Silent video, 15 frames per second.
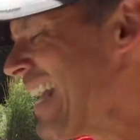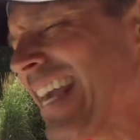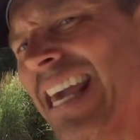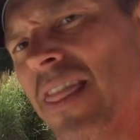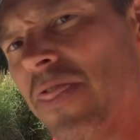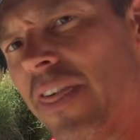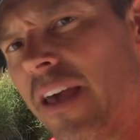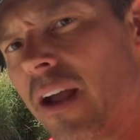
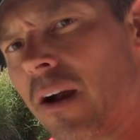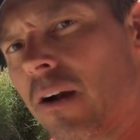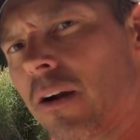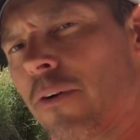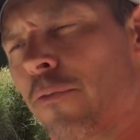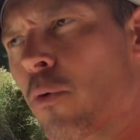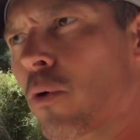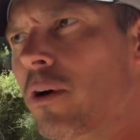in there
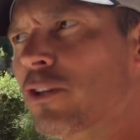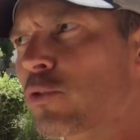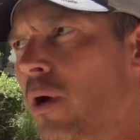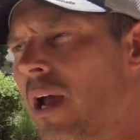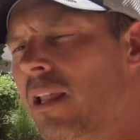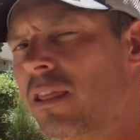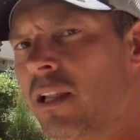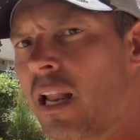for a
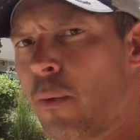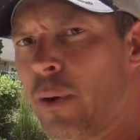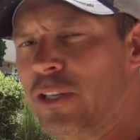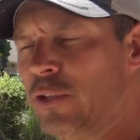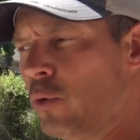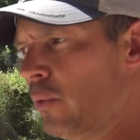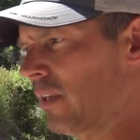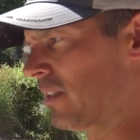triathlon I went
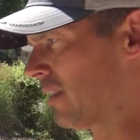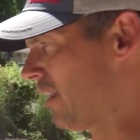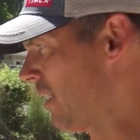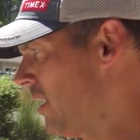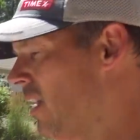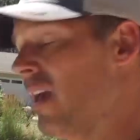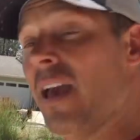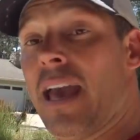to recently,
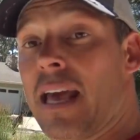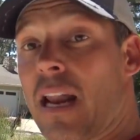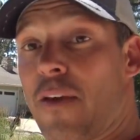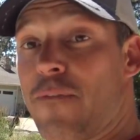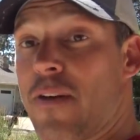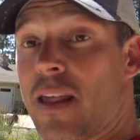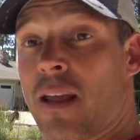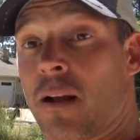and I
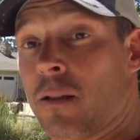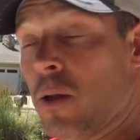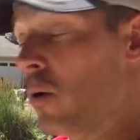fit it and